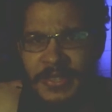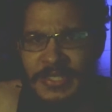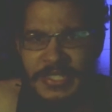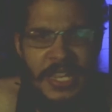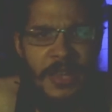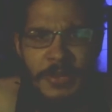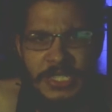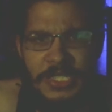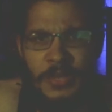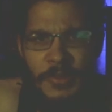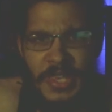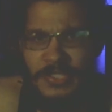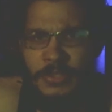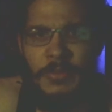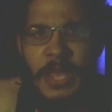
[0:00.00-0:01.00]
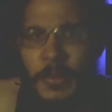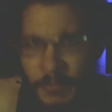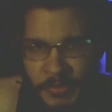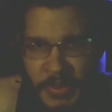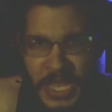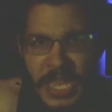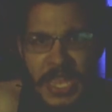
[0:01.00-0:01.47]
It's got to be someone that's going to be a
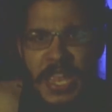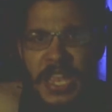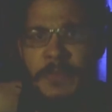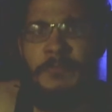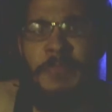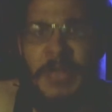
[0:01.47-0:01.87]
big,